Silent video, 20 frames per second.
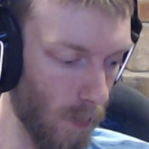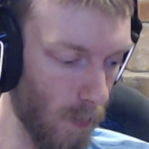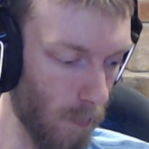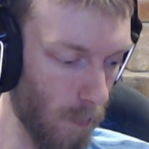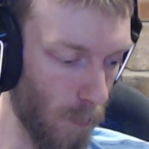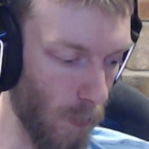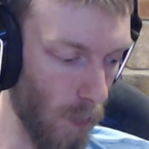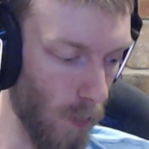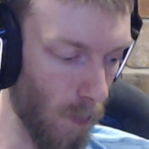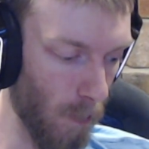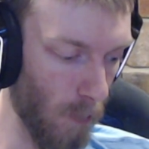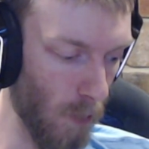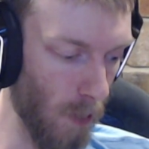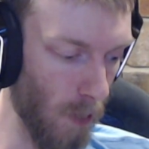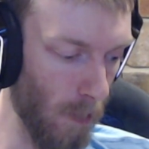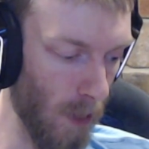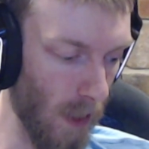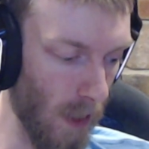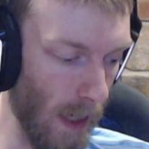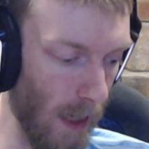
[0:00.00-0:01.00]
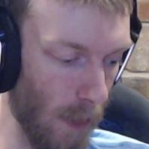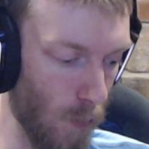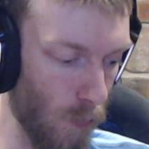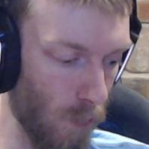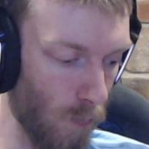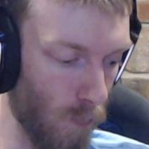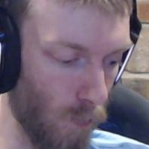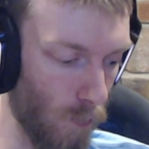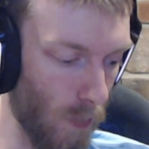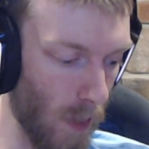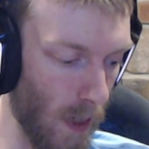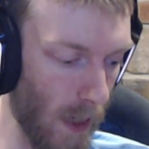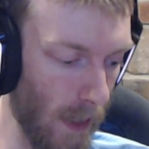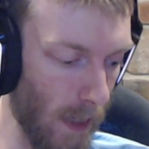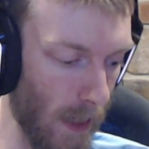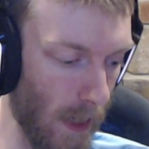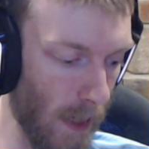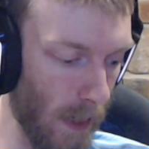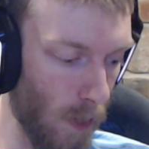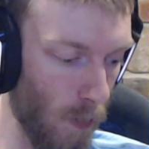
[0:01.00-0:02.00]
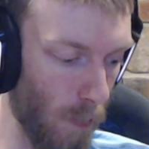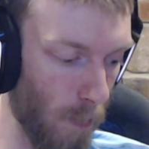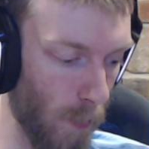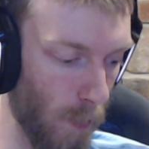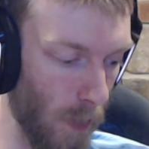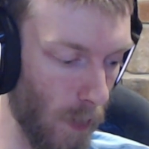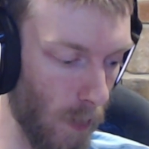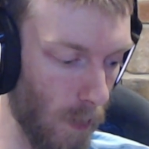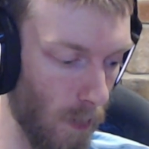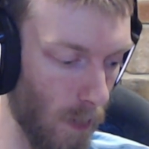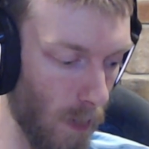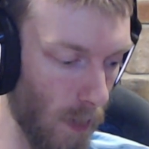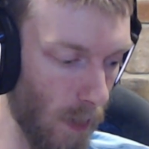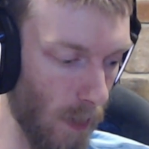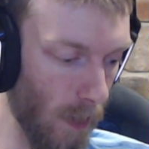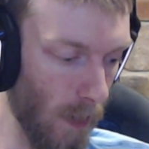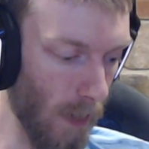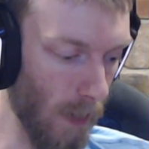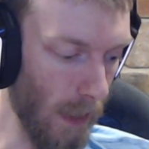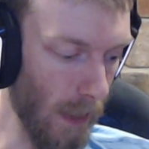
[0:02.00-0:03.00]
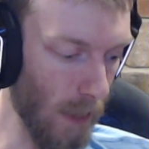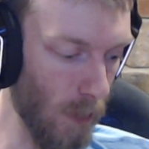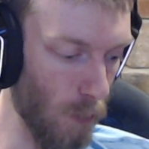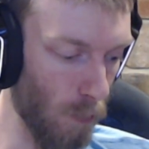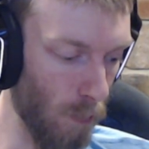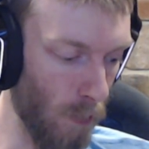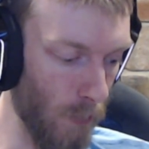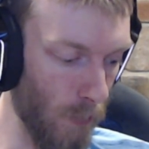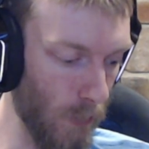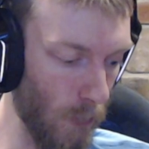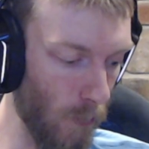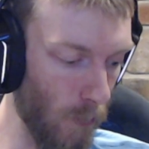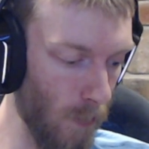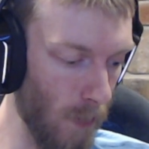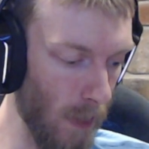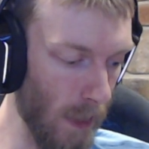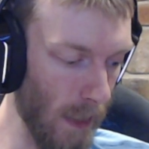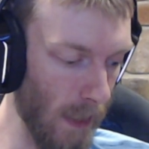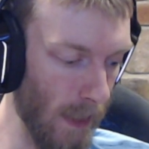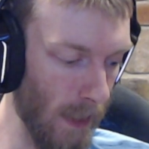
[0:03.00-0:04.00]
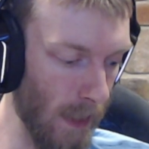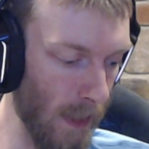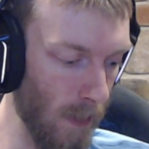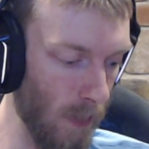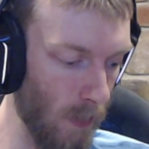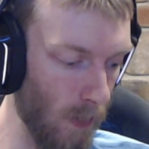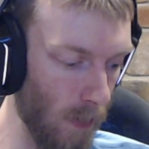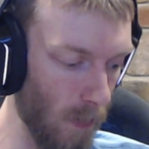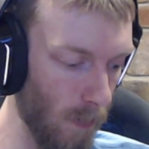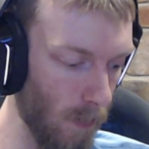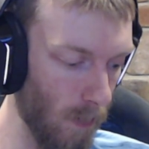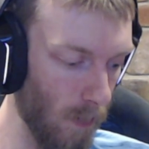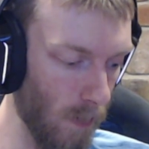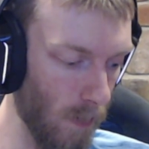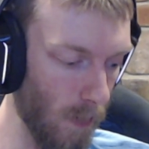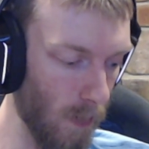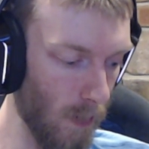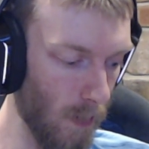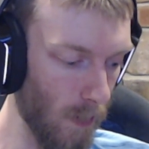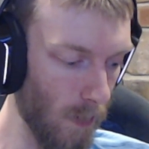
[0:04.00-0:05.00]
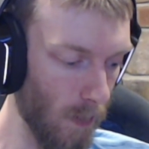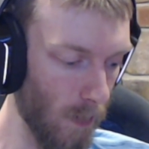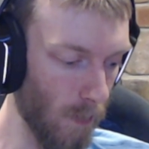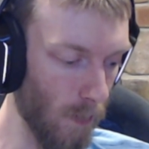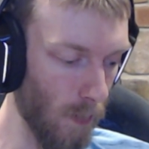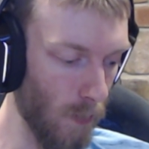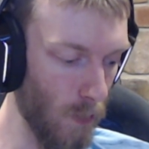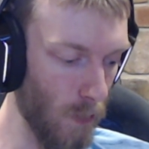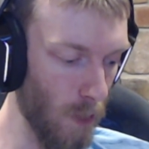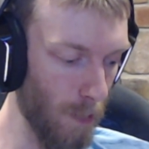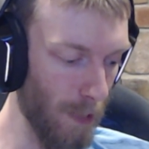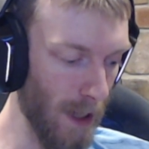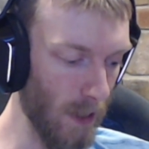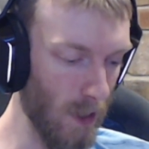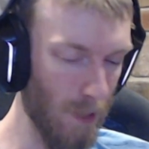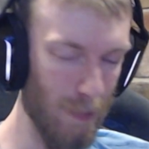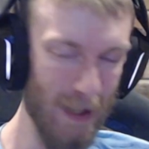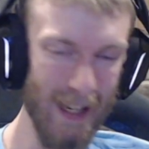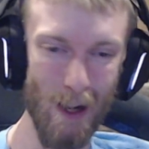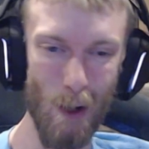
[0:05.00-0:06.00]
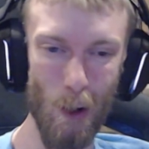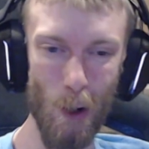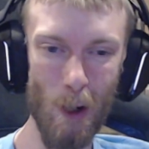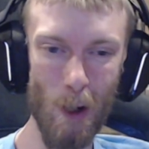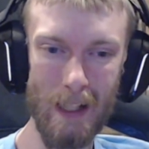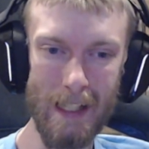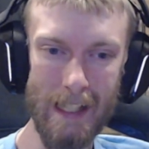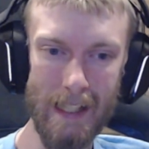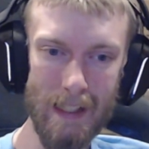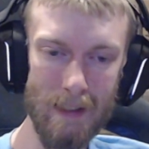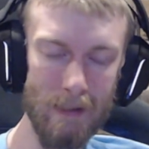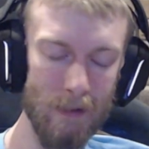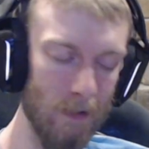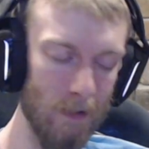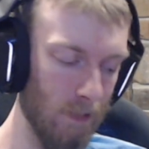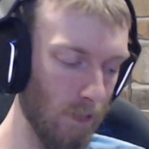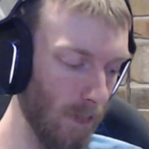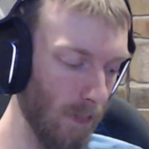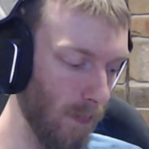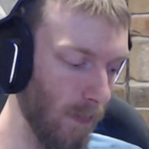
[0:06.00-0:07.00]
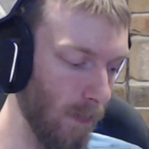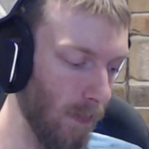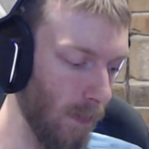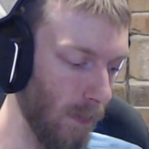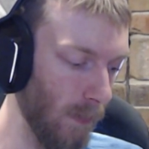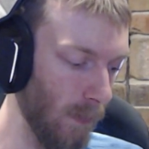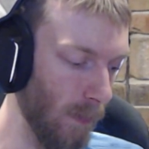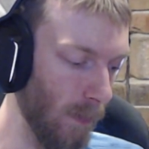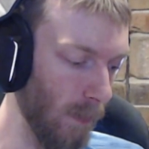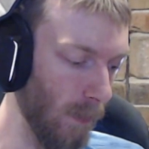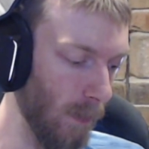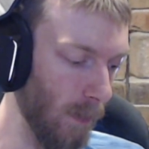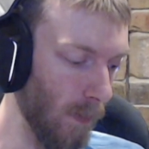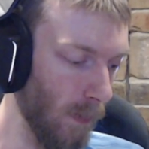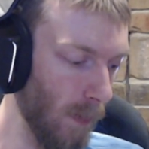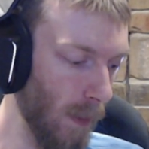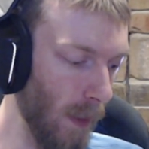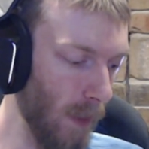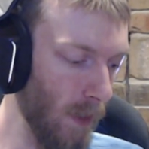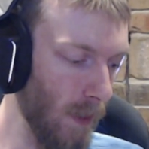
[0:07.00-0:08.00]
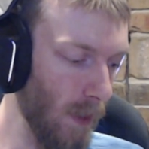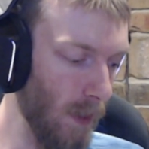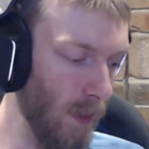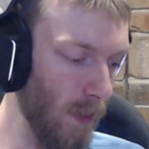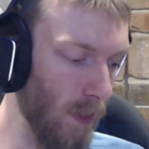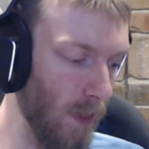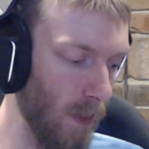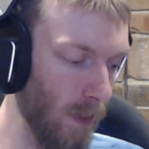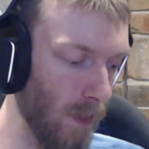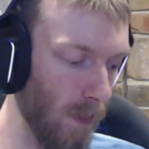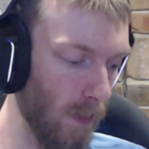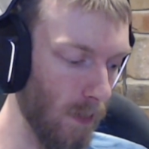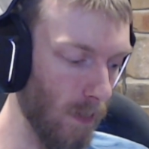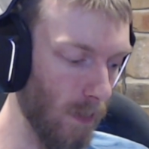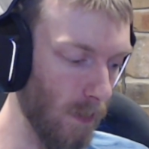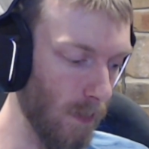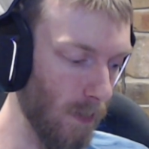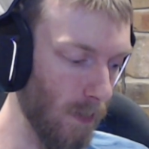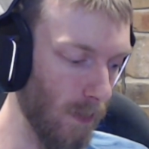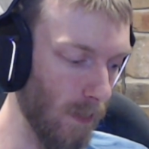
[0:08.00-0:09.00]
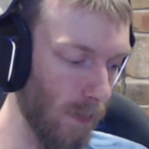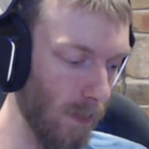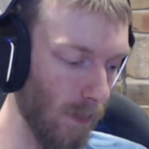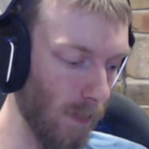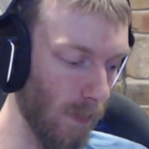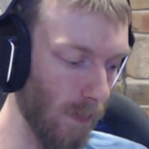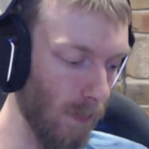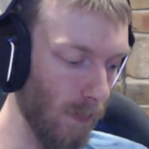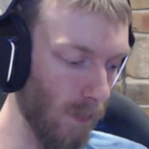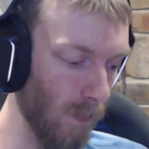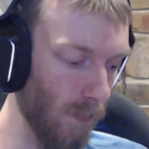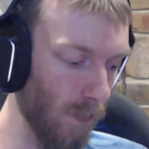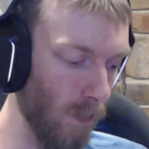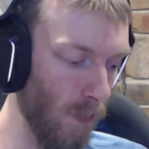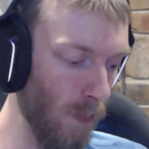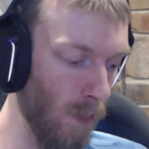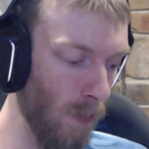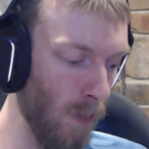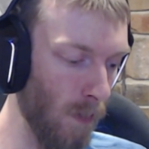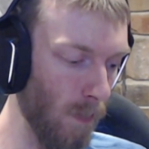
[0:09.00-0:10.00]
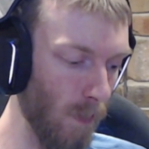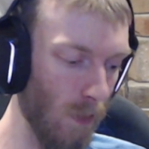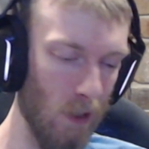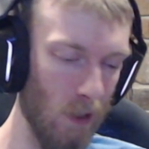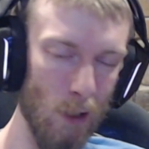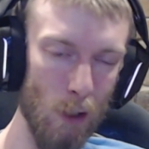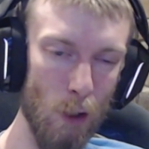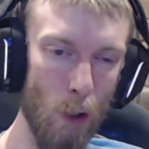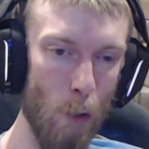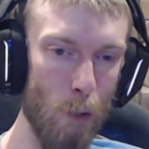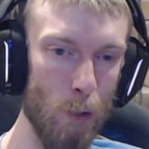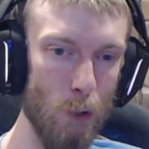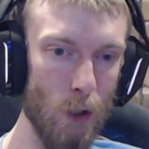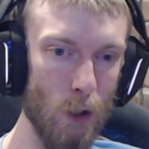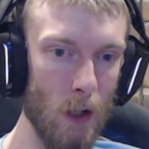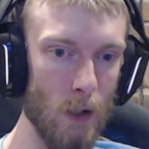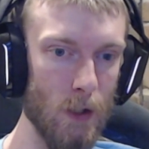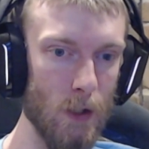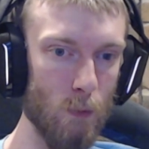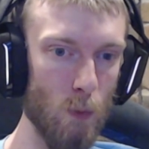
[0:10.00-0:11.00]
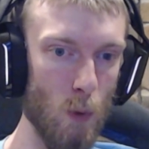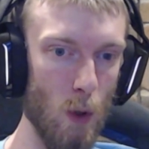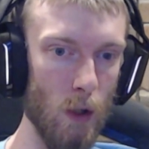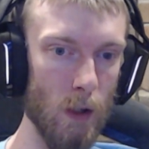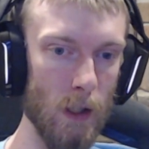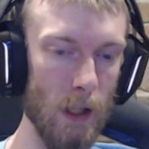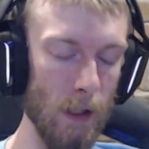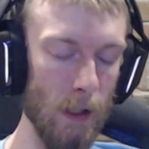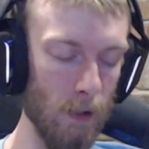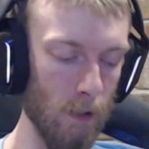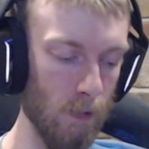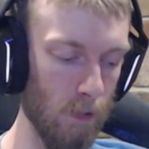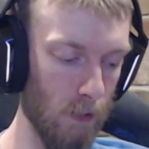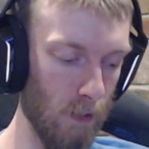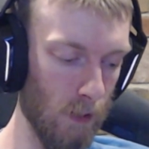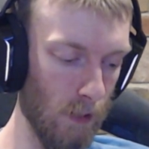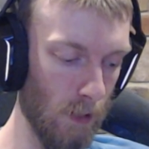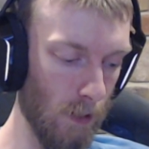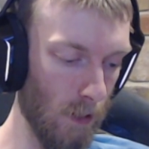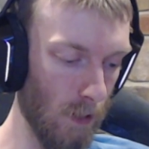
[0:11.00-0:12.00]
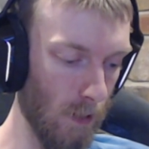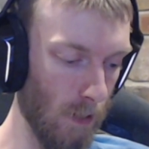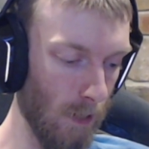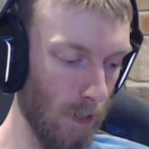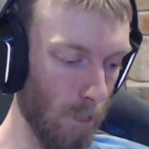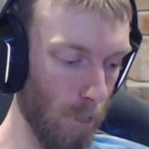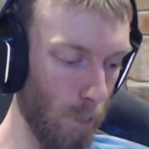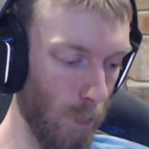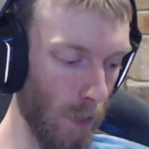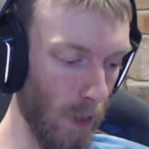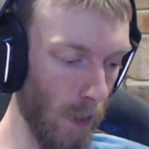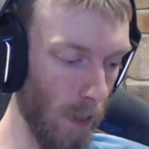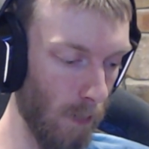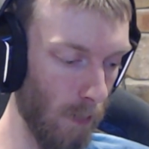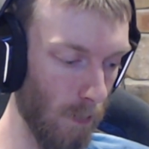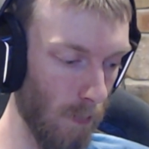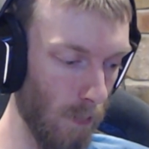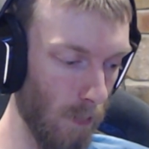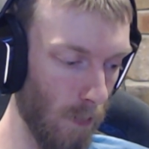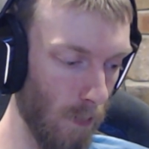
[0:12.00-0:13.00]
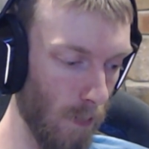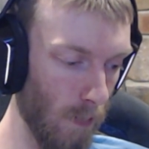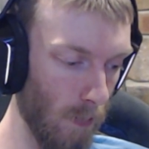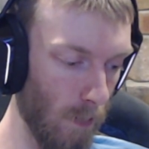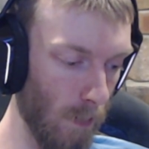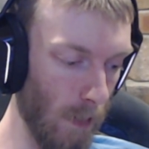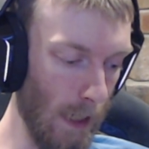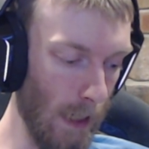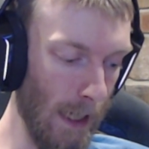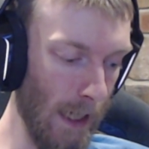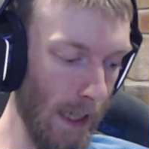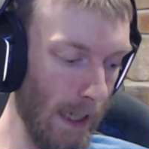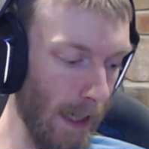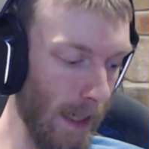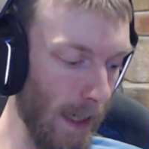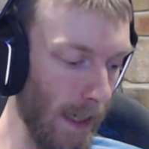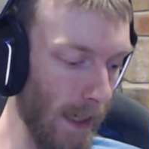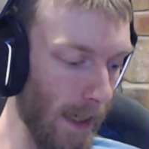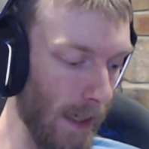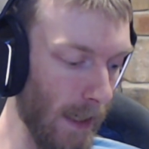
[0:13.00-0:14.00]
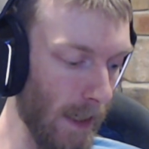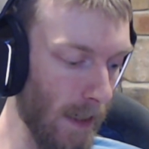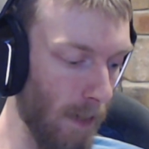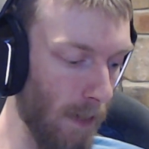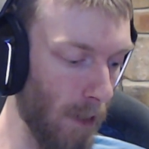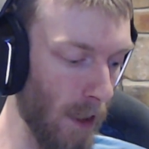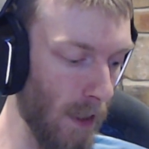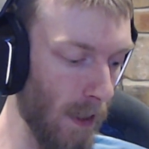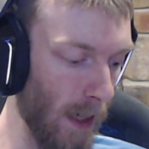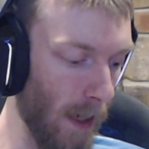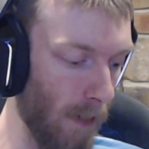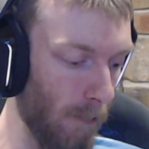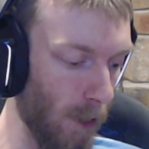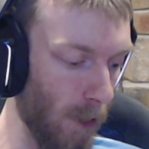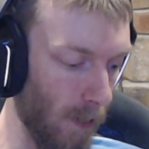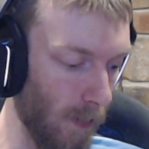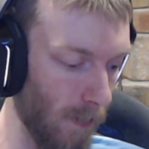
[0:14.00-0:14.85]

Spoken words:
Pokemon communication right now, but I do also need the Zubat to be early. This is low chance of working, but hey, never didn't have it.